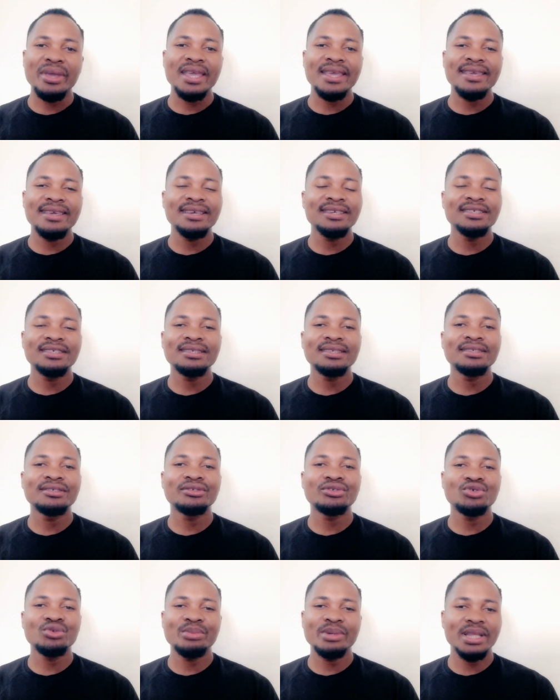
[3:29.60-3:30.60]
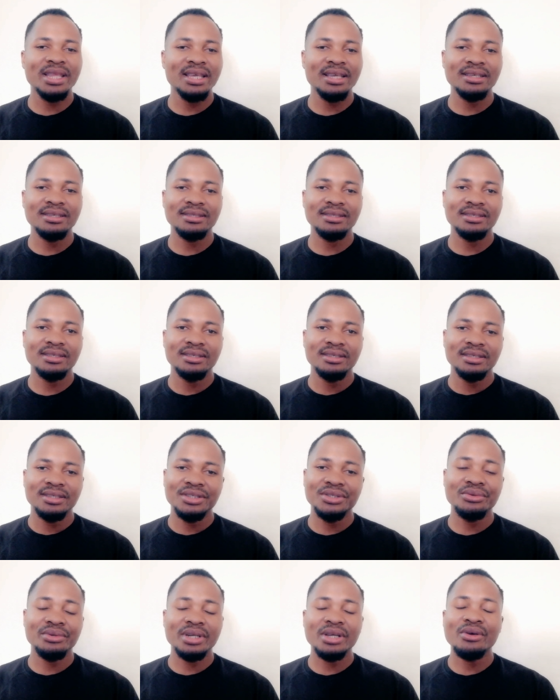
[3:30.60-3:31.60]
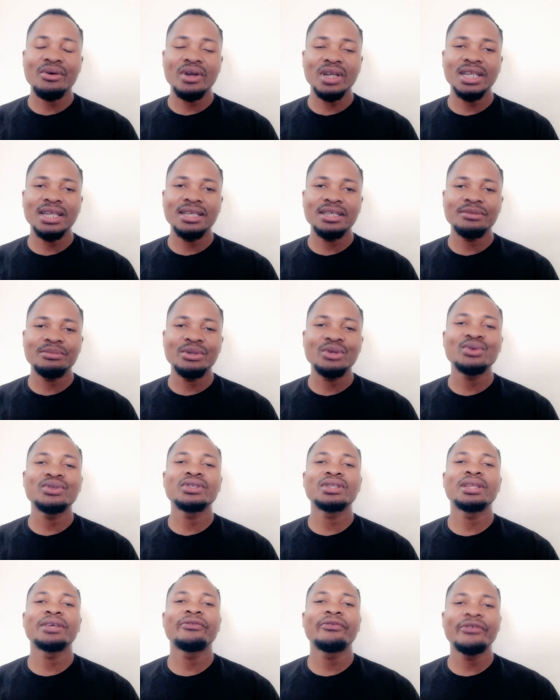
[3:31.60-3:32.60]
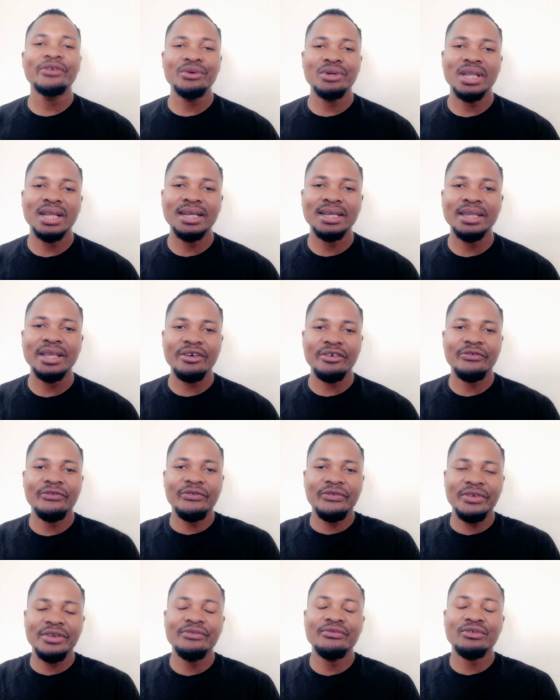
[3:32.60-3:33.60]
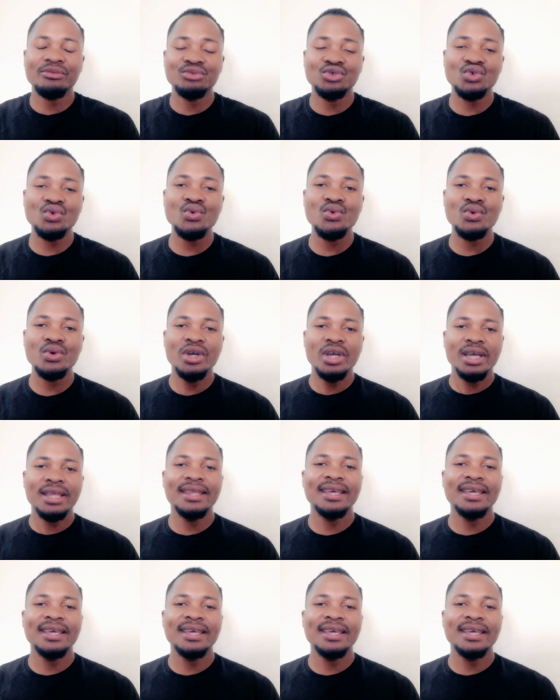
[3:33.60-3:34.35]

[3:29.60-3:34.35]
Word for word: be engaged in stupid things during holidays because they feel like they are free from school.